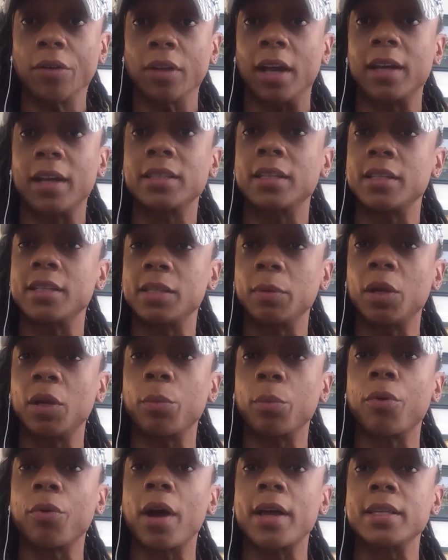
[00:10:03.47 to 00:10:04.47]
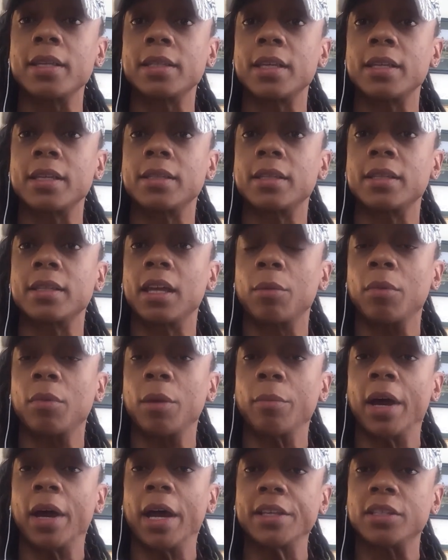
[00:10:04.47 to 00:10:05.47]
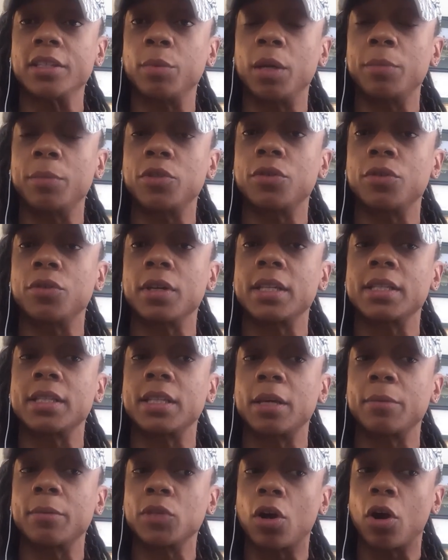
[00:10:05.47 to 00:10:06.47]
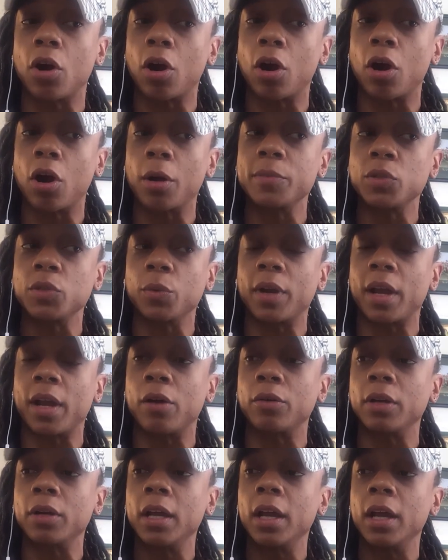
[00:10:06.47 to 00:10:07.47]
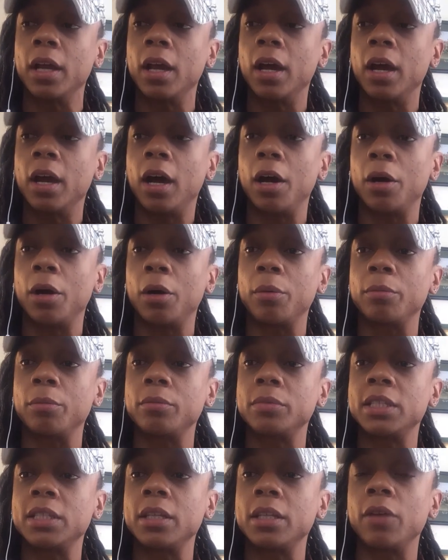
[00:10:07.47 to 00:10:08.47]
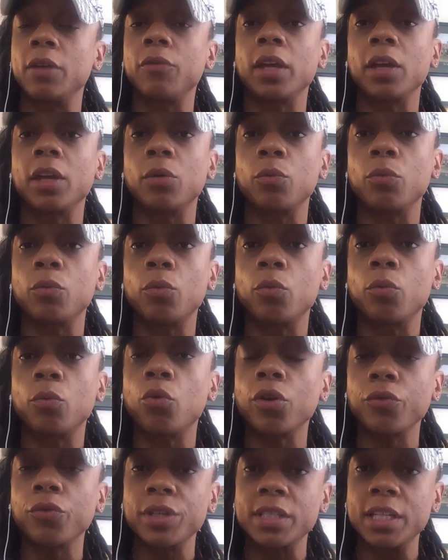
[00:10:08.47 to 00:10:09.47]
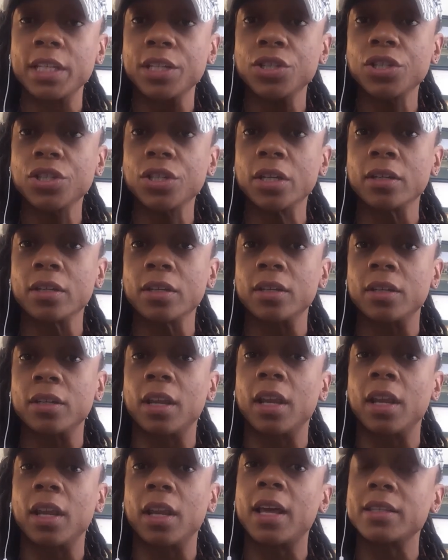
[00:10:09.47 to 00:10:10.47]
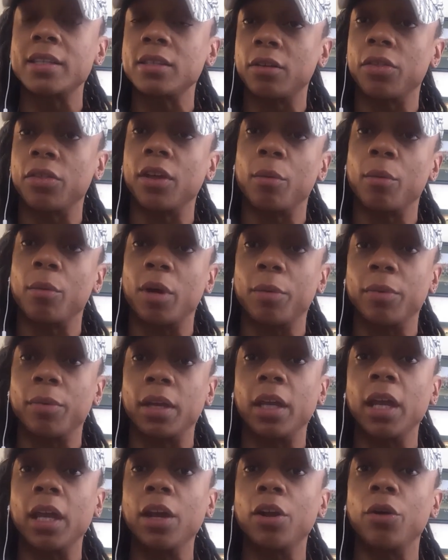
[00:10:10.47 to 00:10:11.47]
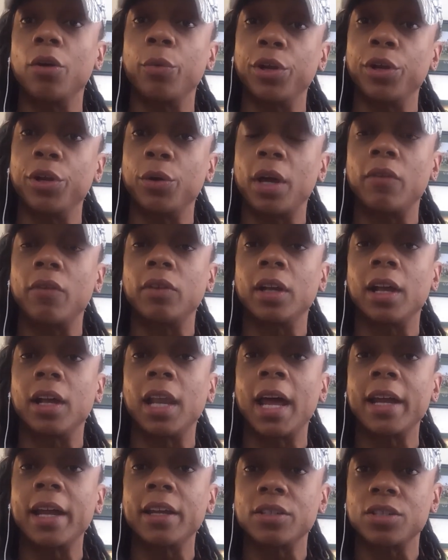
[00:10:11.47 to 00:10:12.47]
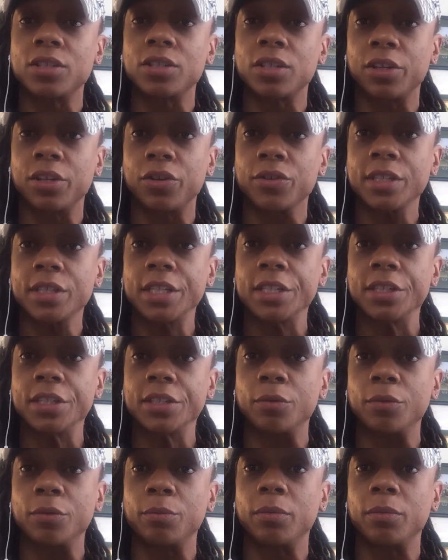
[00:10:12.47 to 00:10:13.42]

Like I said, it's been a process to get my body to be able to accept carbs without significant water retention. And that's another thing about being keto, where you don't have any glycogen in your system.